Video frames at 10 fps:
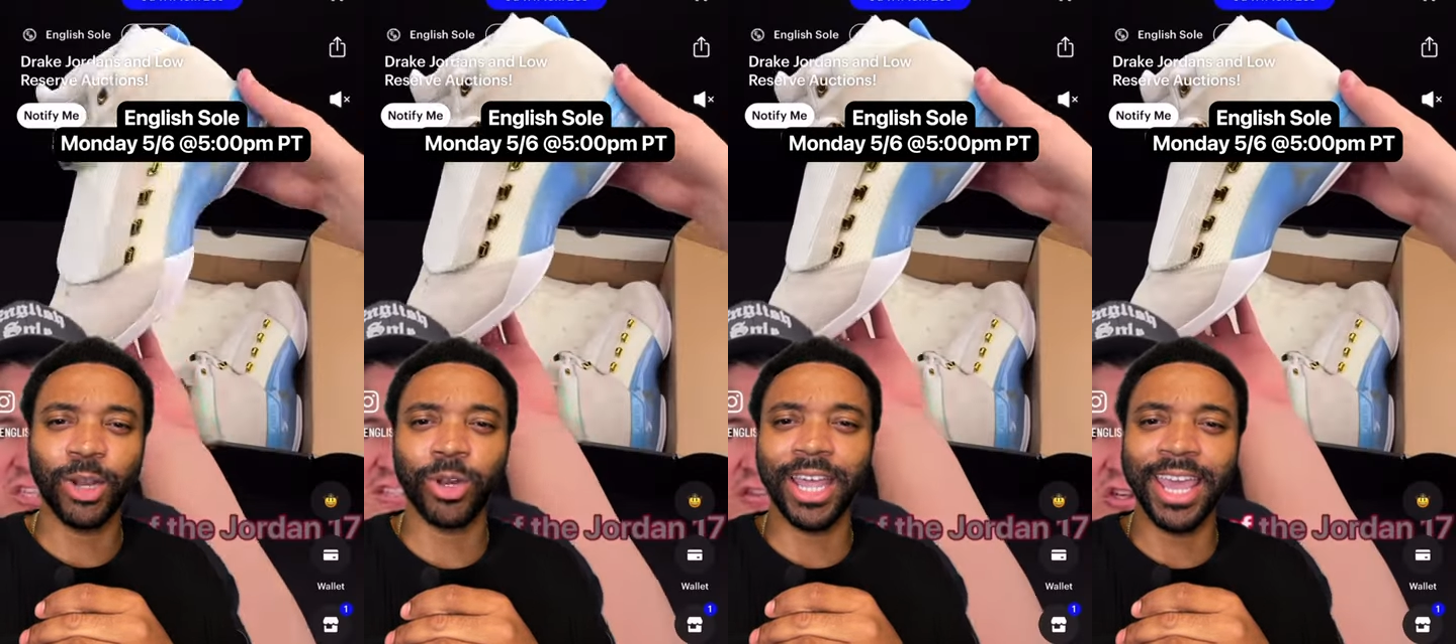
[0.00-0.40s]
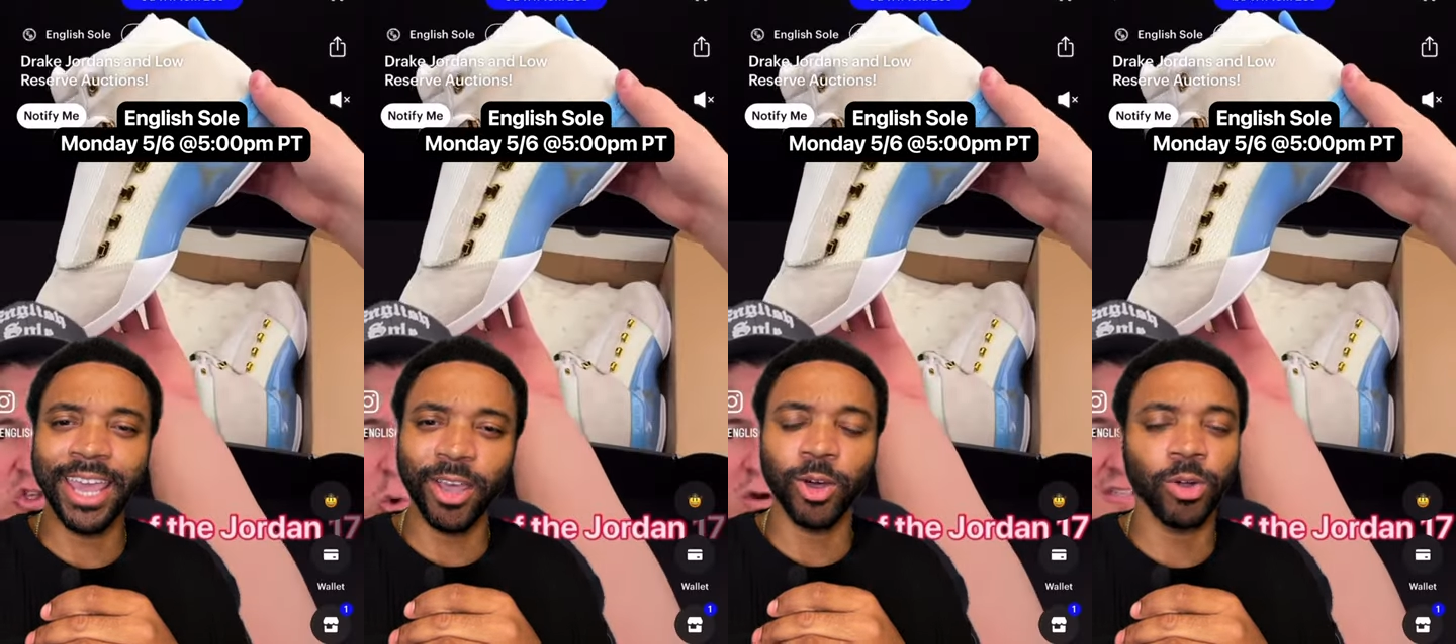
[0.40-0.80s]
and on the
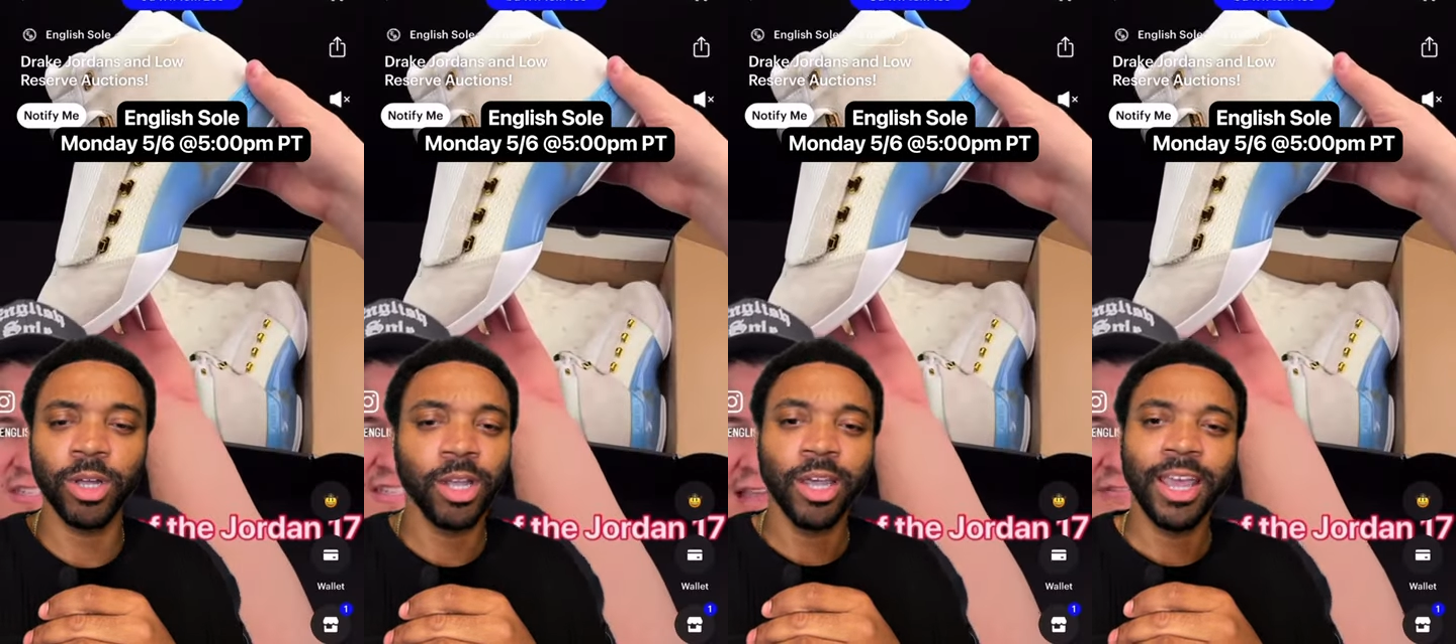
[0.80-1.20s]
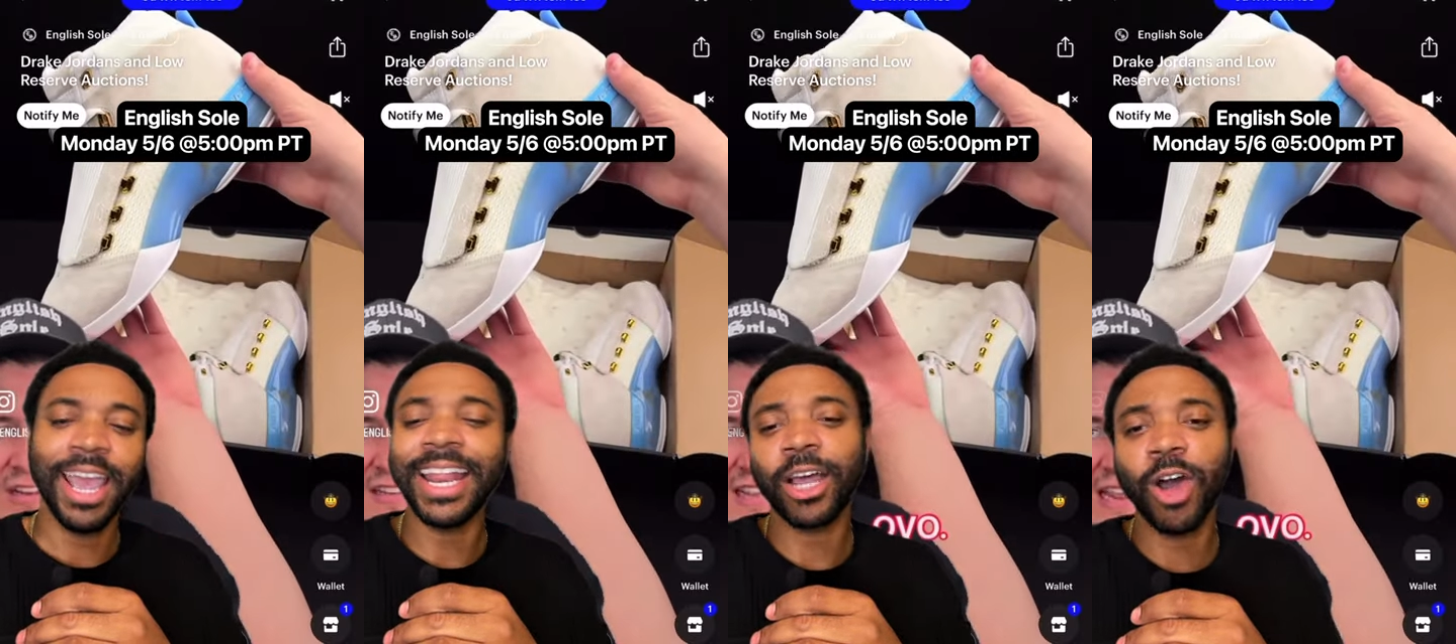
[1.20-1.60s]
heel.
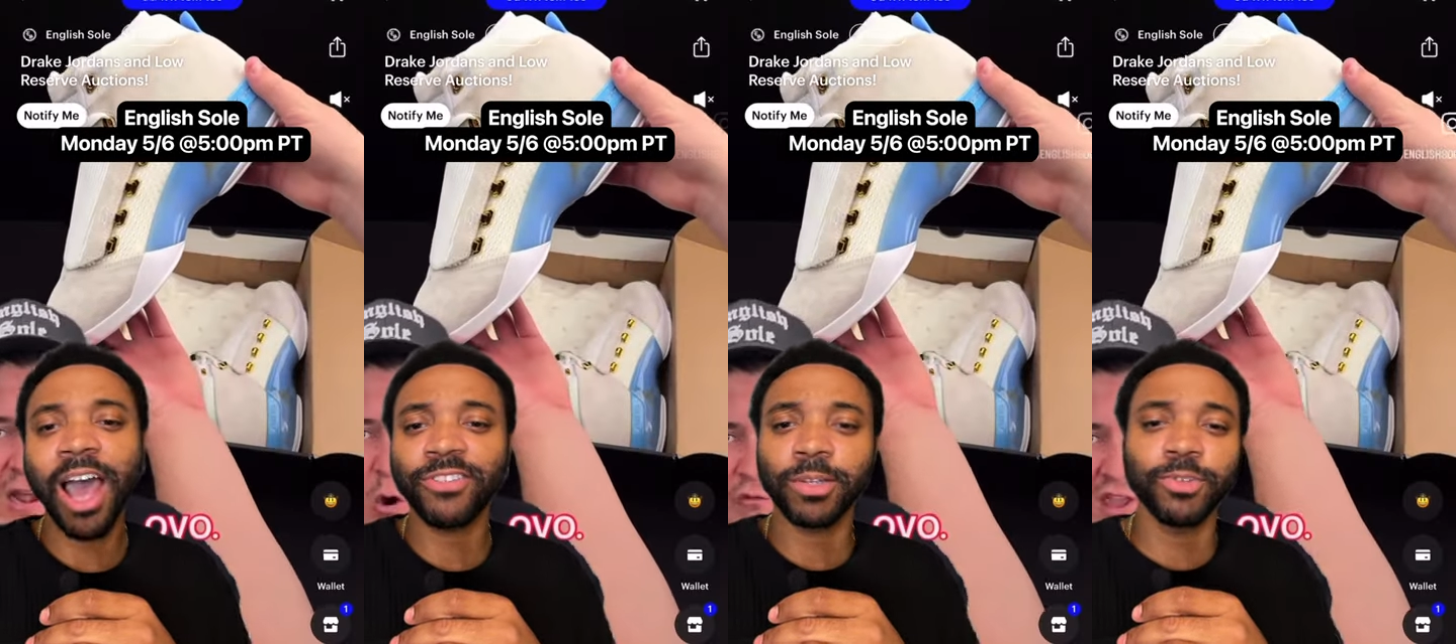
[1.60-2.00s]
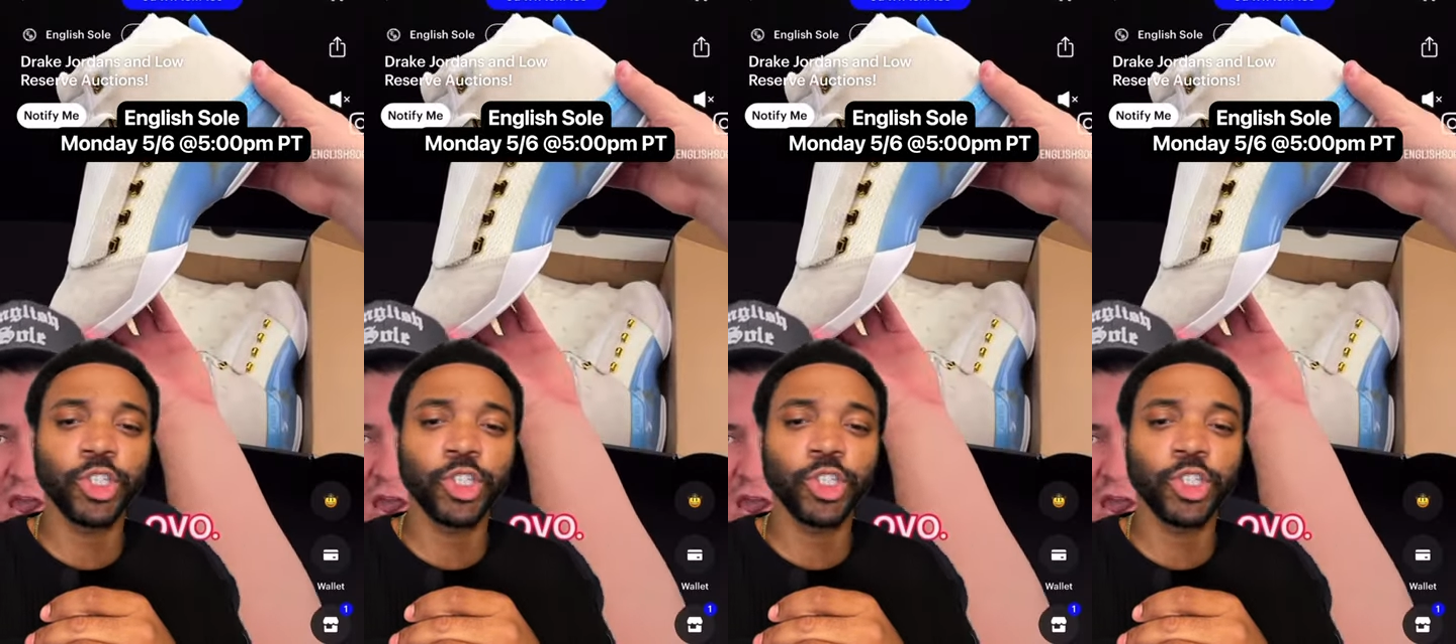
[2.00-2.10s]
And they're gonna have some